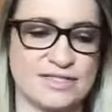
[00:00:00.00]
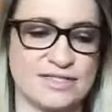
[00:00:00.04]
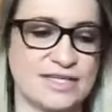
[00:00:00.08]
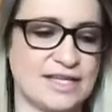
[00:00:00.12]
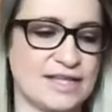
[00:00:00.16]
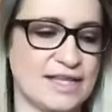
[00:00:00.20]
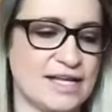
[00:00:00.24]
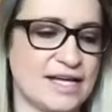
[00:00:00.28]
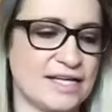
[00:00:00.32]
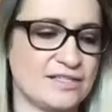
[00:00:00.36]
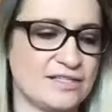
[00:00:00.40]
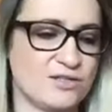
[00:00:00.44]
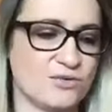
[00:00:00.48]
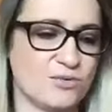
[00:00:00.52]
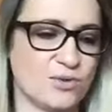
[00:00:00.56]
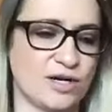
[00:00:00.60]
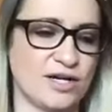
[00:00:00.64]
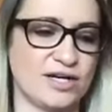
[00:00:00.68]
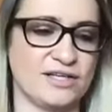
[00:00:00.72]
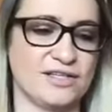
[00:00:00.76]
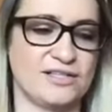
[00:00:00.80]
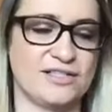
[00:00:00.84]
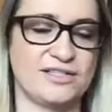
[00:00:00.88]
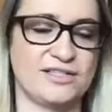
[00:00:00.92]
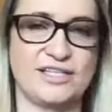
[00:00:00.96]
And that's
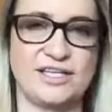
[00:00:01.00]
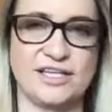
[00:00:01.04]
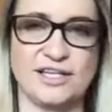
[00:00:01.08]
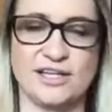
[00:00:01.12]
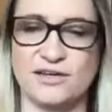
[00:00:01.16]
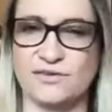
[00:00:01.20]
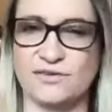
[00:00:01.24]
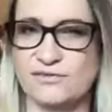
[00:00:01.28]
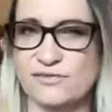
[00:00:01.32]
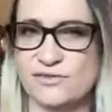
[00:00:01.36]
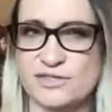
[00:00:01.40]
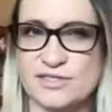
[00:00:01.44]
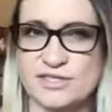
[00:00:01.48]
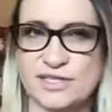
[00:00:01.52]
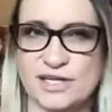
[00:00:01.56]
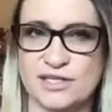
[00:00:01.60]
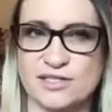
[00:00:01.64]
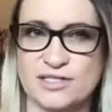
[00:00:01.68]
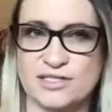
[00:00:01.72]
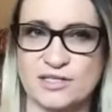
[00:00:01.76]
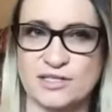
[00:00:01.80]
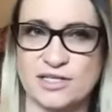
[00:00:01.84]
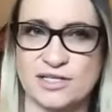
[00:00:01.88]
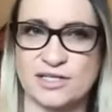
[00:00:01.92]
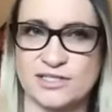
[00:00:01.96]
where T
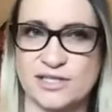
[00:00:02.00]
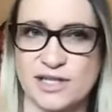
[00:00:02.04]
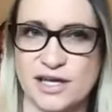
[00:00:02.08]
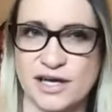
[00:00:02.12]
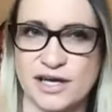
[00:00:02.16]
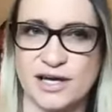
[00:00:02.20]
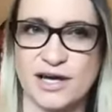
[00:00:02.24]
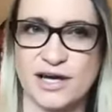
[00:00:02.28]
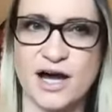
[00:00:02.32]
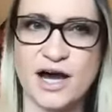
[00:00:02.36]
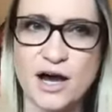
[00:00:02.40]
lymphocytes is like,